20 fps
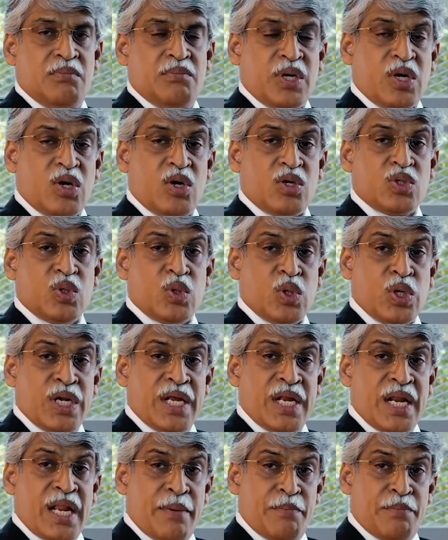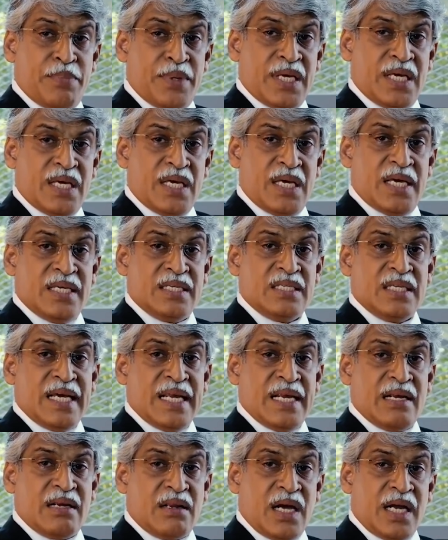because only an MP is
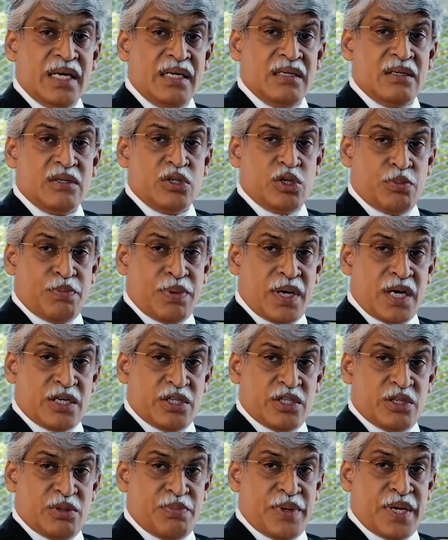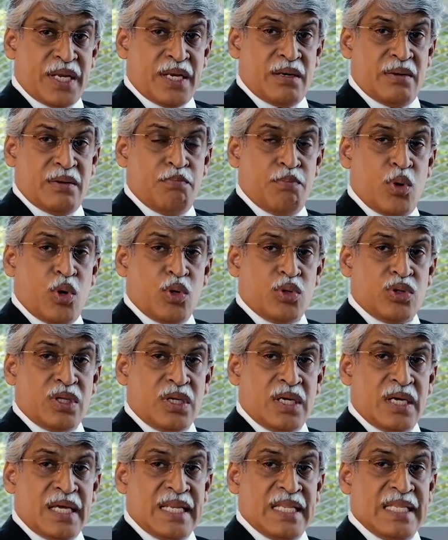entitled to participate both
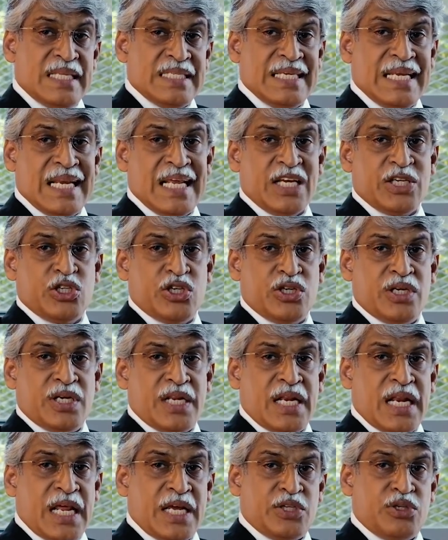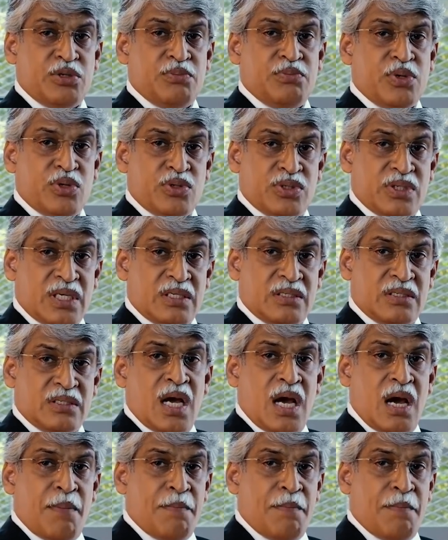in the selection and election process.